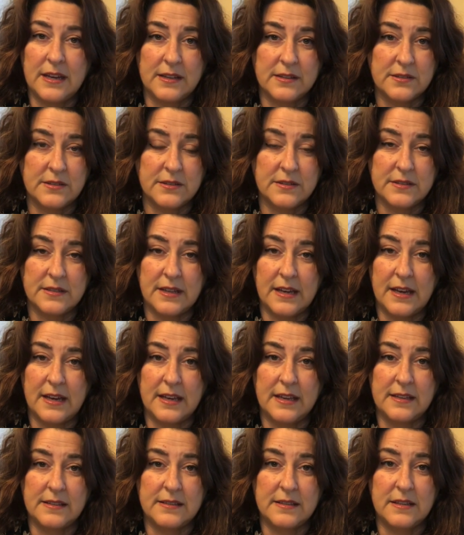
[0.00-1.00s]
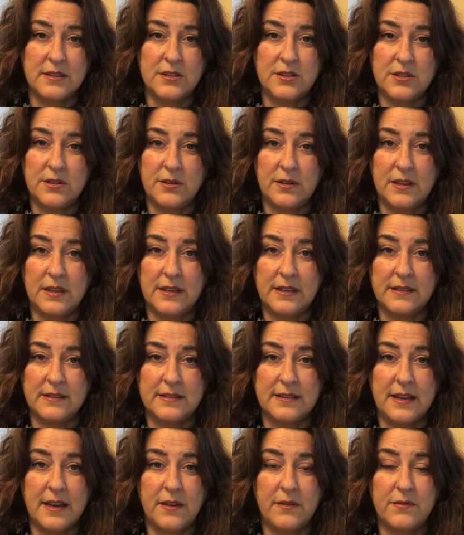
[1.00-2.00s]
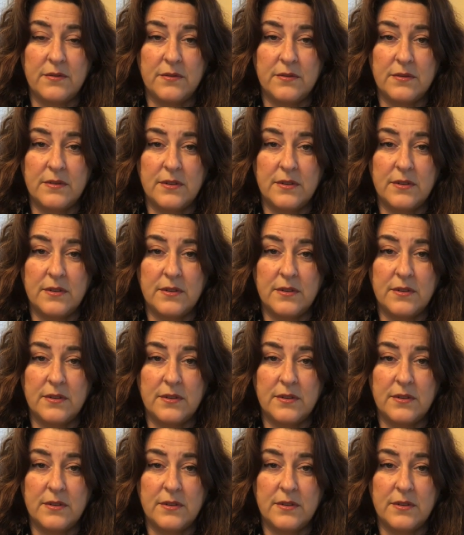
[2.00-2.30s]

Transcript: exercise and do things to have